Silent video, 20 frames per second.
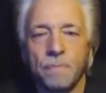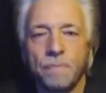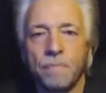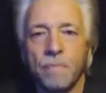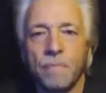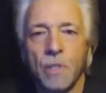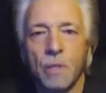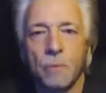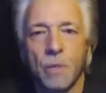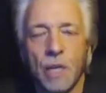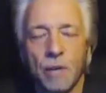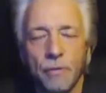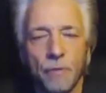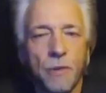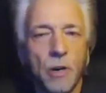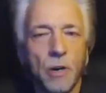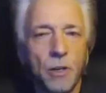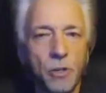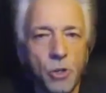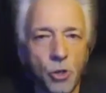but I have a
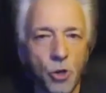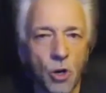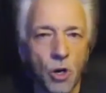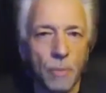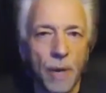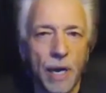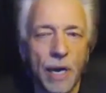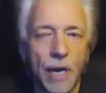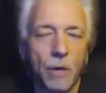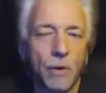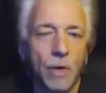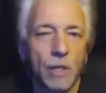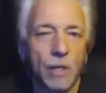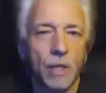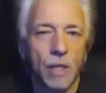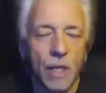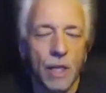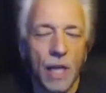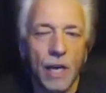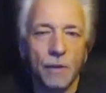very strong background in
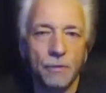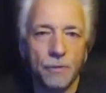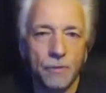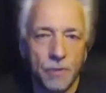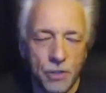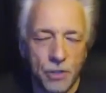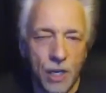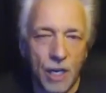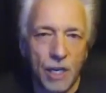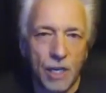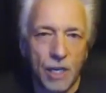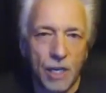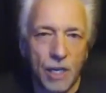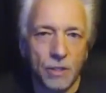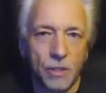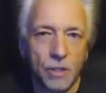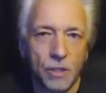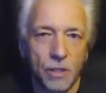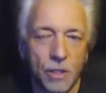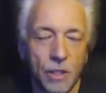life
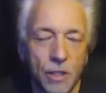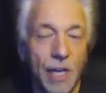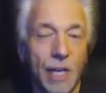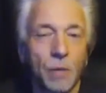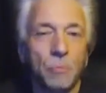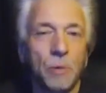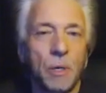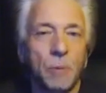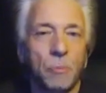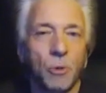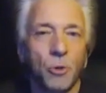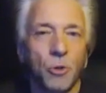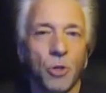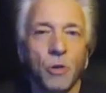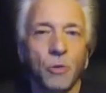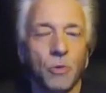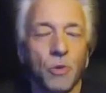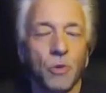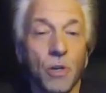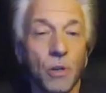sciences. A lot of people
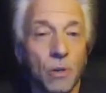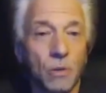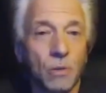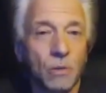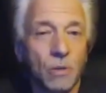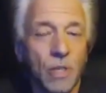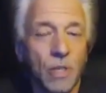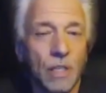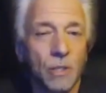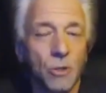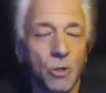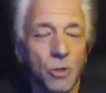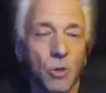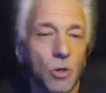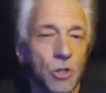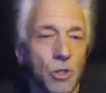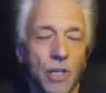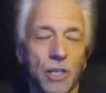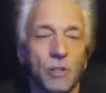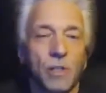don't know,
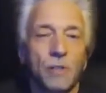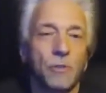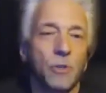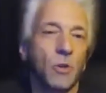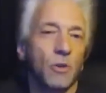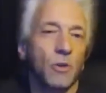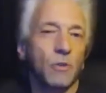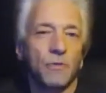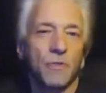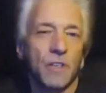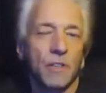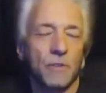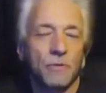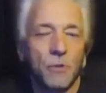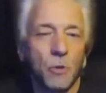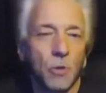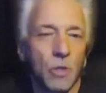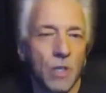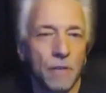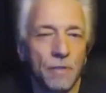George, I don't even know if
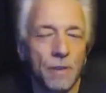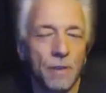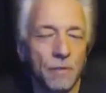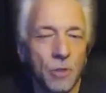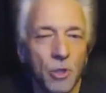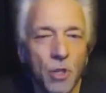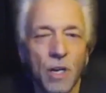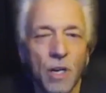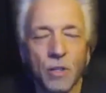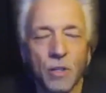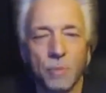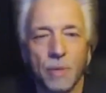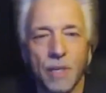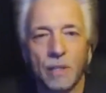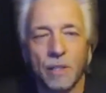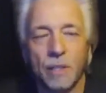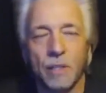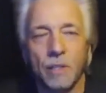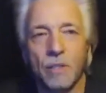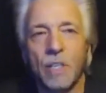you and I have ever talked about
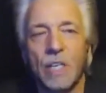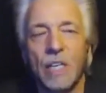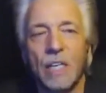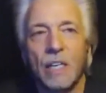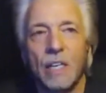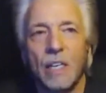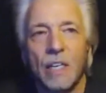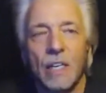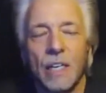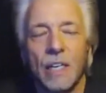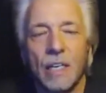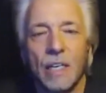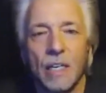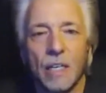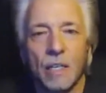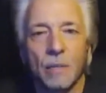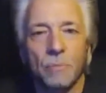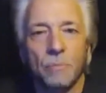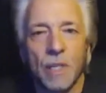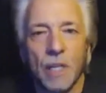this,
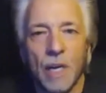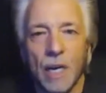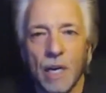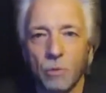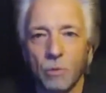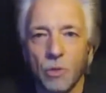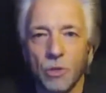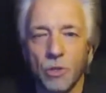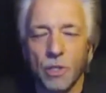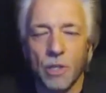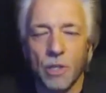but I was a